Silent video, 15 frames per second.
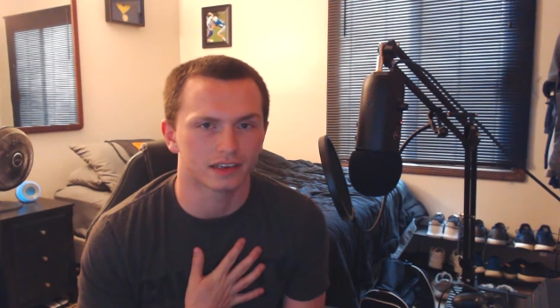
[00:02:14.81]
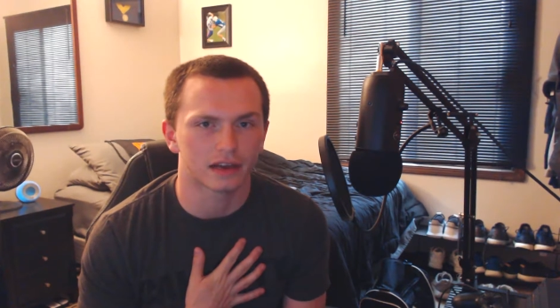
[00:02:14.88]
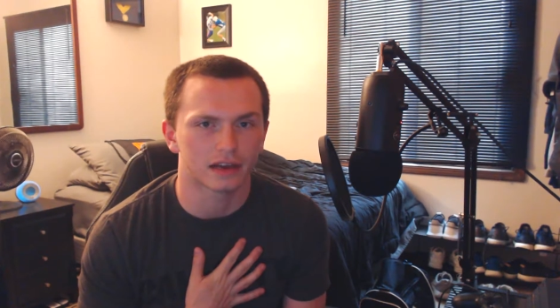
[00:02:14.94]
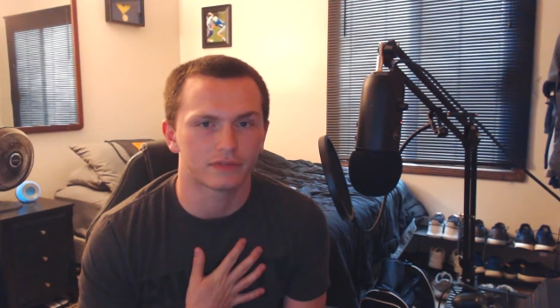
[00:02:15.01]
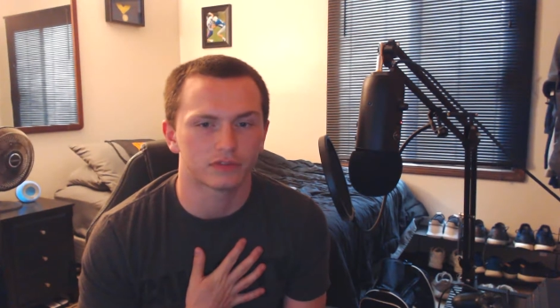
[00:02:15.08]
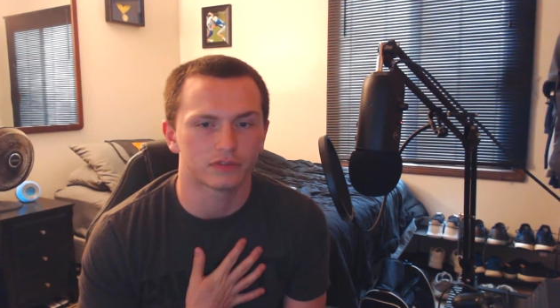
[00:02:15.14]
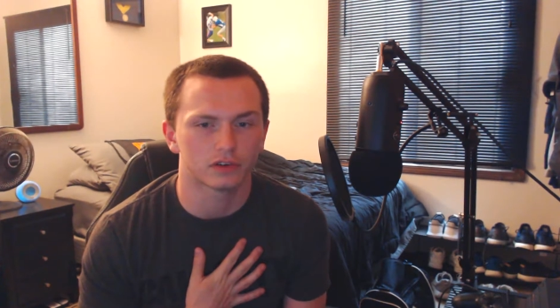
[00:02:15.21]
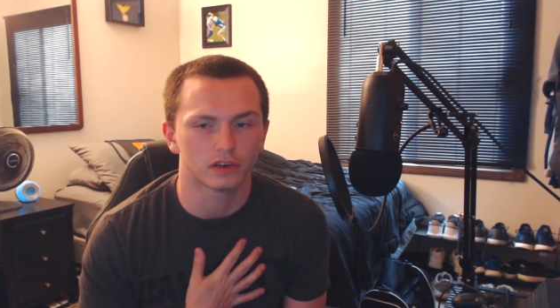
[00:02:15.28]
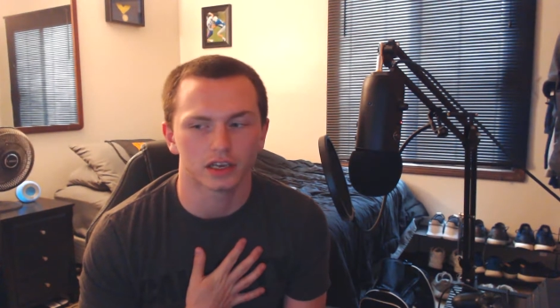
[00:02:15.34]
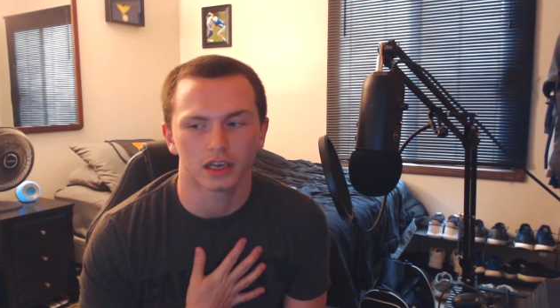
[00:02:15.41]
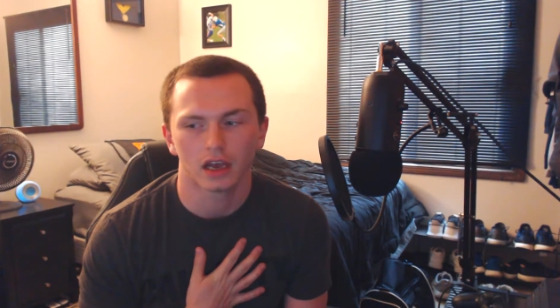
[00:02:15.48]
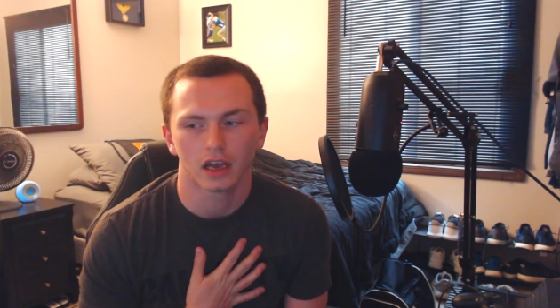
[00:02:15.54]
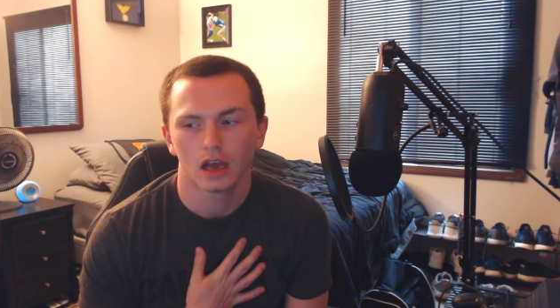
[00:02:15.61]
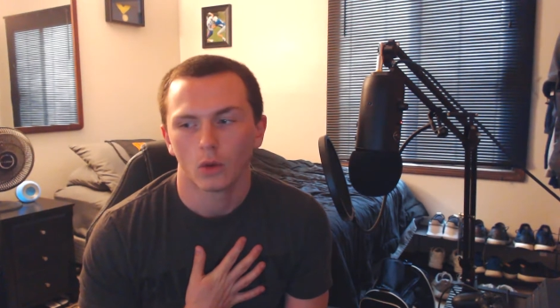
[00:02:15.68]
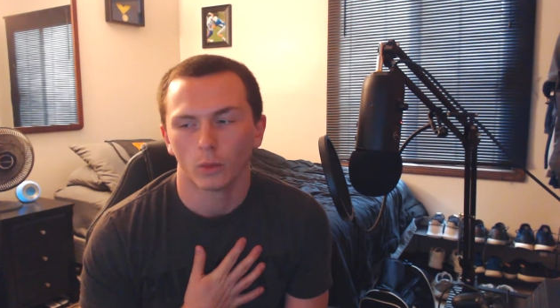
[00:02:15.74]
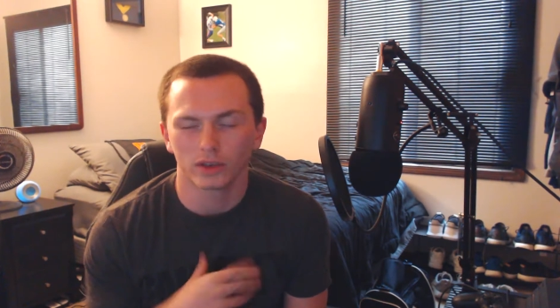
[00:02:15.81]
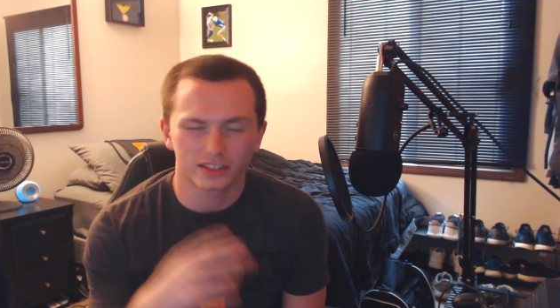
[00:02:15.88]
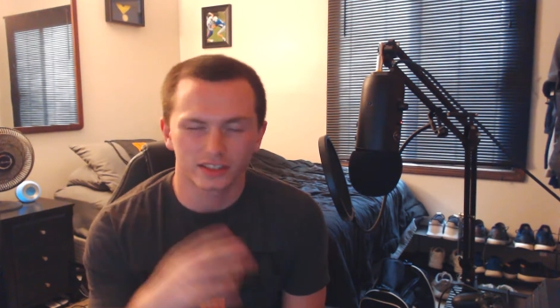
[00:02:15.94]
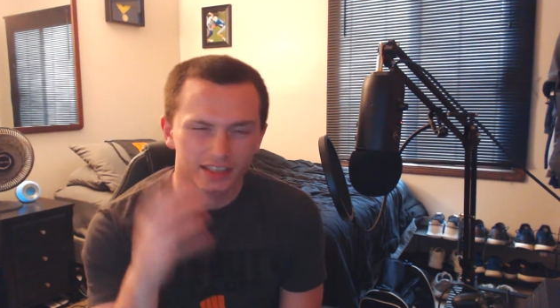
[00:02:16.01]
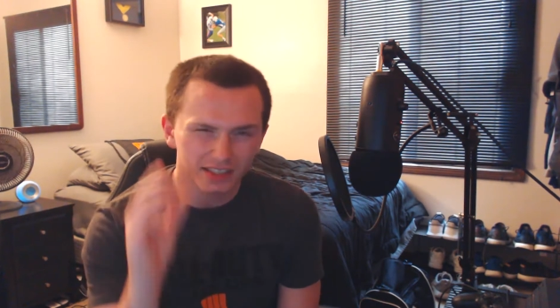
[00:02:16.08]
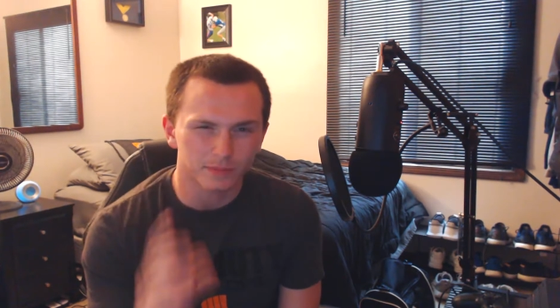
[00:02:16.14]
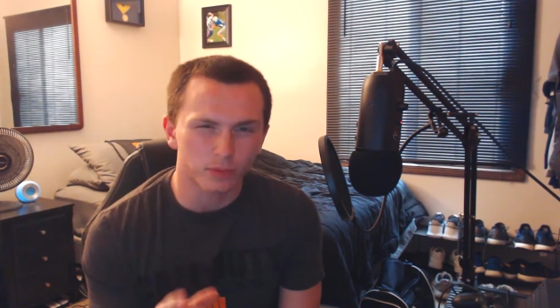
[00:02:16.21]
it definitely
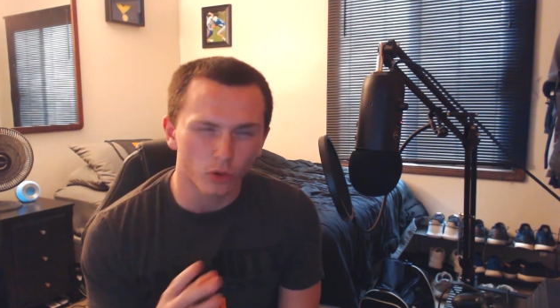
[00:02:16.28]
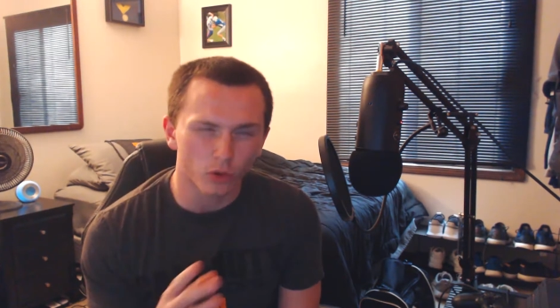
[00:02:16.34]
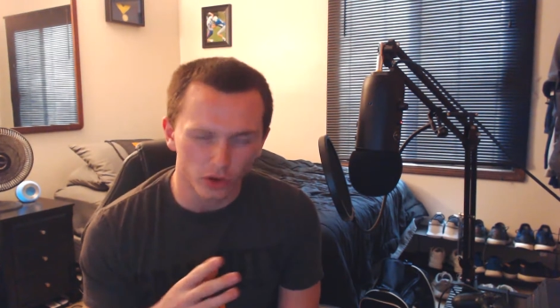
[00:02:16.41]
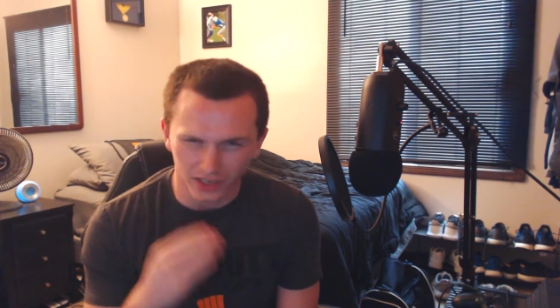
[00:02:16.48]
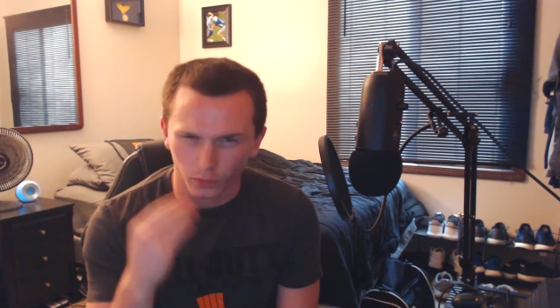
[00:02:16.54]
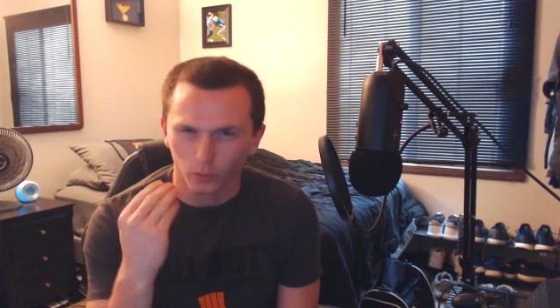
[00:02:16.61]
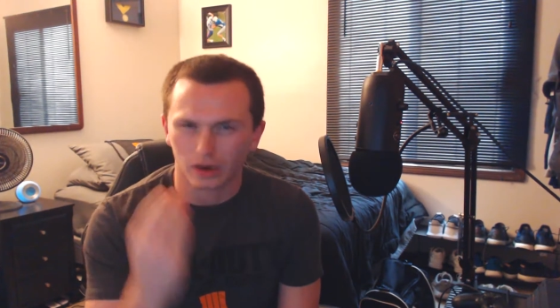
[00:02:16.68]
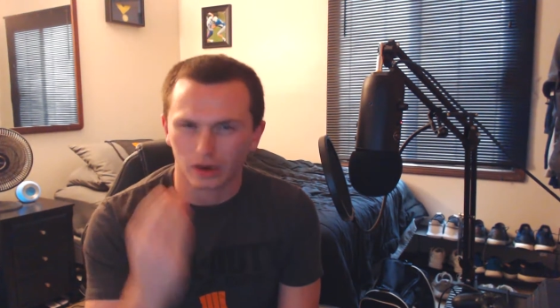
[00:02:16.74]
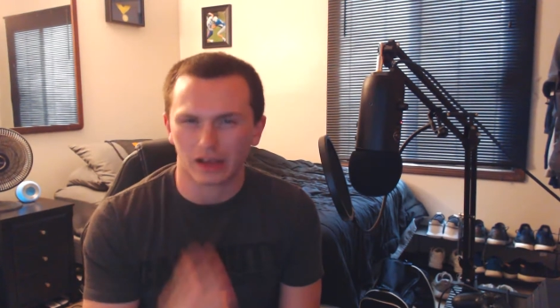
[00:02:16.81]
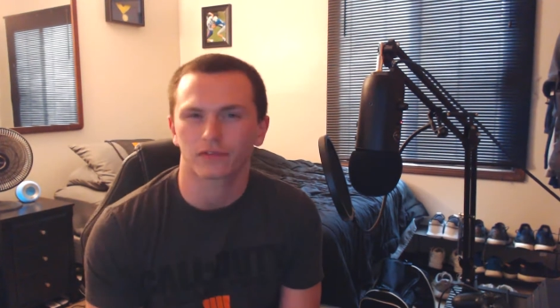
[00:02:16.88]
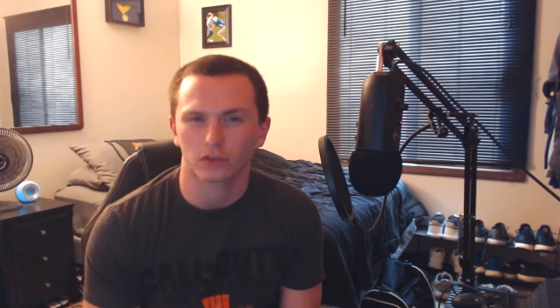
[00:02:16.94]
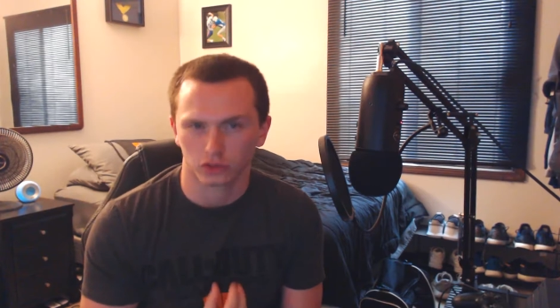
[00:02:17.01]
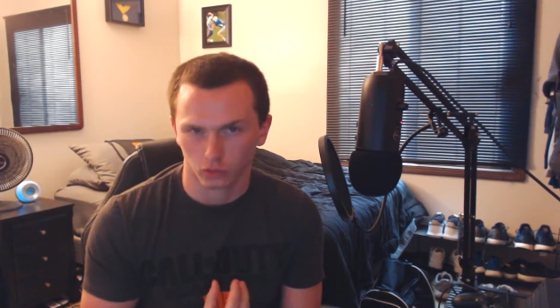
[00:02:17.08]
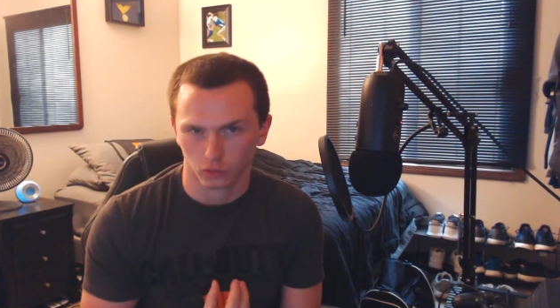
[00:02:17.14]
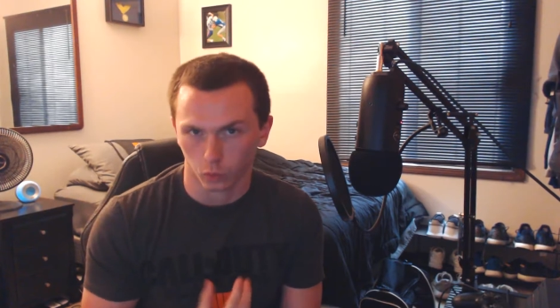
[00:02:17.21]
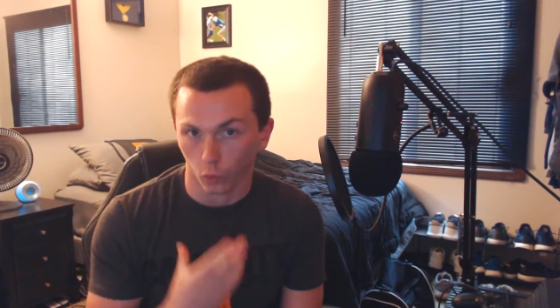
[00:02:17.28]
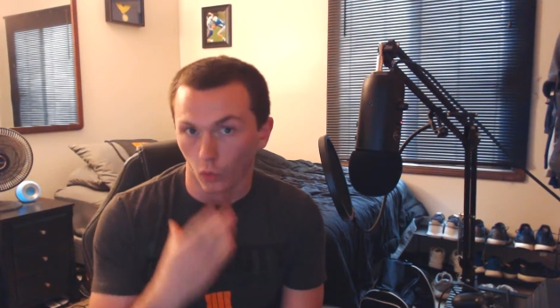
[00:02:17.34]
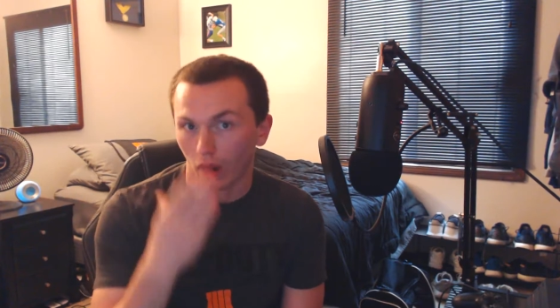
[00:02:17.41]
was disappointing when I first